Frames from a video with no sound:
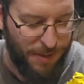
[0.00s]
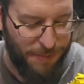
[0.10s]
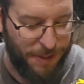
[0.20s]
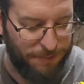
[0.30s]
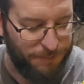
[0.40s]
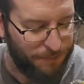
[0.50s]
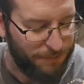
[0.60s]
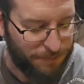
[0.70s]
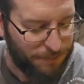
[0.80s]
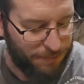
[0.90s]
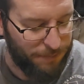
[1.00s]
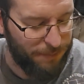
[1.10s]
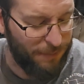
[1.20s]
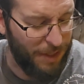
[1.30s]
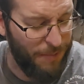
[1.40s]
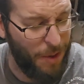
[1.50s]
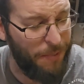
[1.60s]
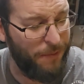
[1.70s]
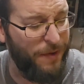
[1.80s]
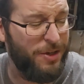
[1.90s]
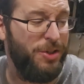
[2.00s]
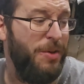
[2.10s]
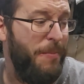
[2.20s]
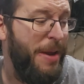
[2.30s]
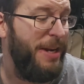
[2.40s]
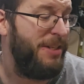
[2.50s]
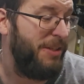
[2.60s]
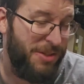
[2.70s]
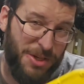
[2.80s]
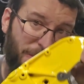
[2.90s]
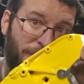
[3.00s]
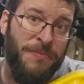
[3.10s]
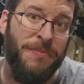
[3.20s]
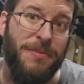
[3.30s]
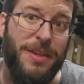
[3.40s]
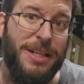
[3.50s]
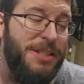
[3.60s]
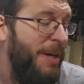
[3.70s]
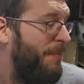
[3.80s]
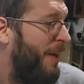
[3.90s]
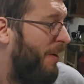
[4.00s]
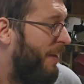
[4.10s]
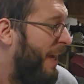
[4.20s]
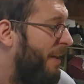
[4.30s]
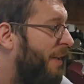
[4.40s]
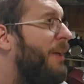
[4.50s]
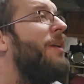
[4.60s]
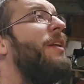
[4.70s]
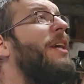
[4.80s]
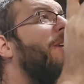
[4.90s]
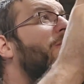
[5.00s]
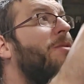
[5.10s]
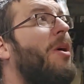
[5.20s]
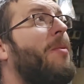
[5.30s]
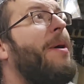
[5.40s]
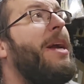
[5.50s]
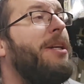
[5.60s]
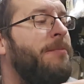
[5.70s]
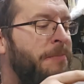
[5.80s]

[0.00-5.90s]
But I'm no professional at painting, so that's the update on that. On paint,